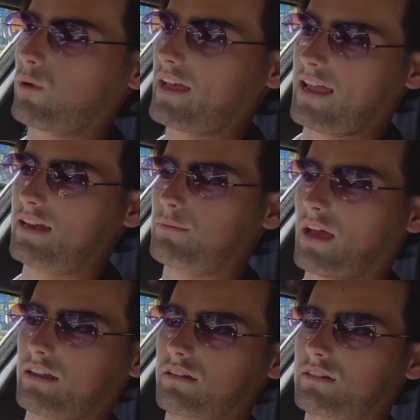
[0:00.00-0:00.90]
we're heading
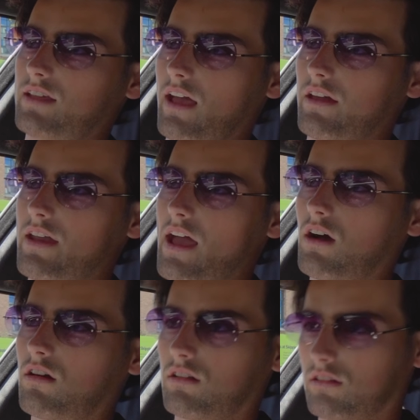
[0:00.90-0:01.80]
back into town
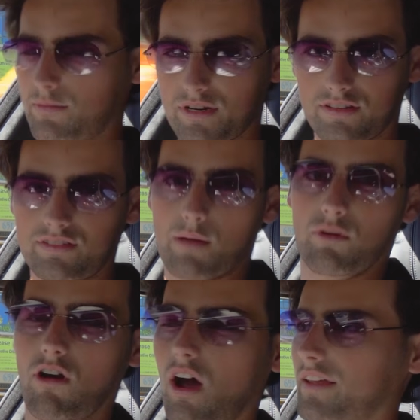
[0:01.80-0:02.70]
now, let me just
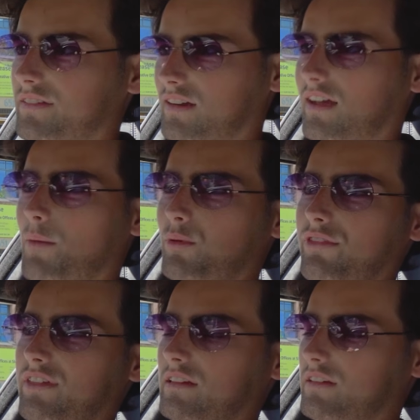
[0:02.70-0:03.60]
summarize a couple of
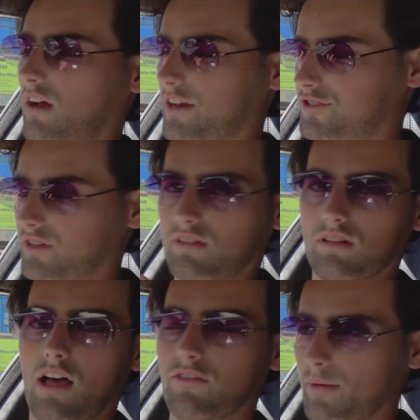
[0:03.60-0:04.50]
things that I just
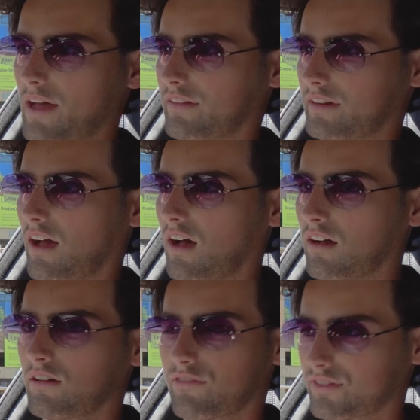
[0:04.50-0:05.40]
love about the car.
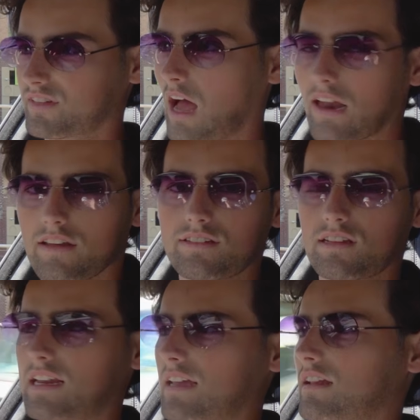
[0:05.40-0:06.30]
For starters,
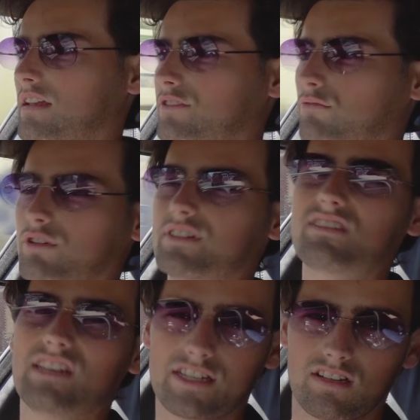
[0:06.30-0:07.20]
it is
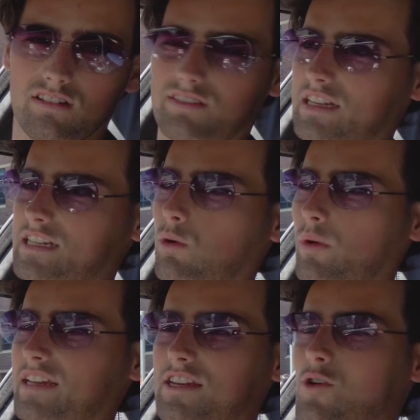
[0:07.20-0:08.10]
ridiculously
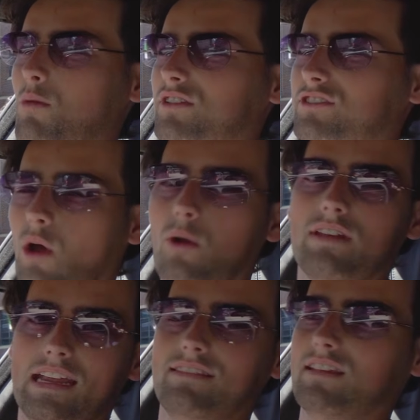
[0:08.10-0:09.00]
quick. You almost don't
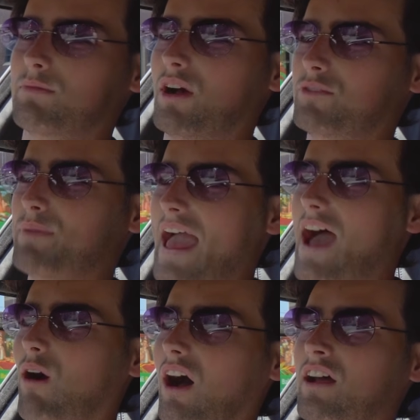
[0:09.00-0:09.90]
need this much
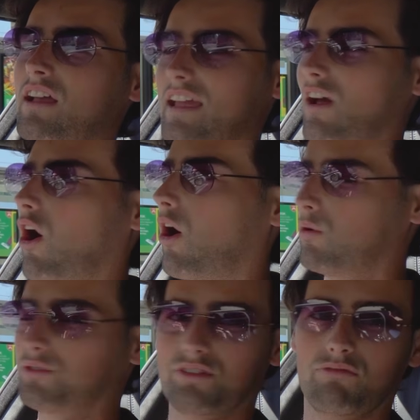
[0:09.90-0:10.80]
power. It
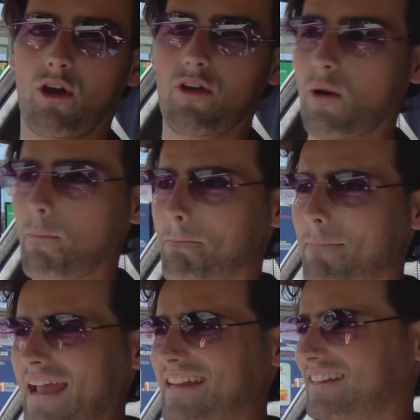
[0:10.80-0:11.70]
holds the road
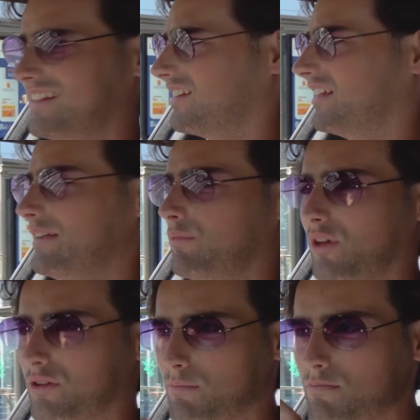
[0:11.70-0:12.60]
amazingly with
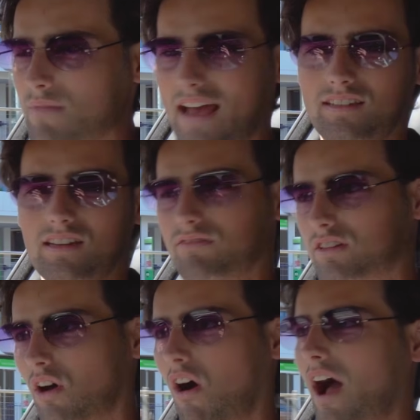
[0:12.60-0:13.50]
those massive
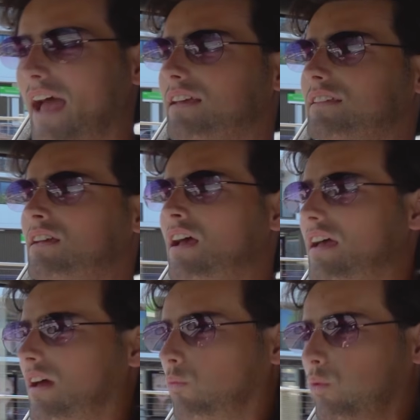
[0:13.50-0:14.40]
tires and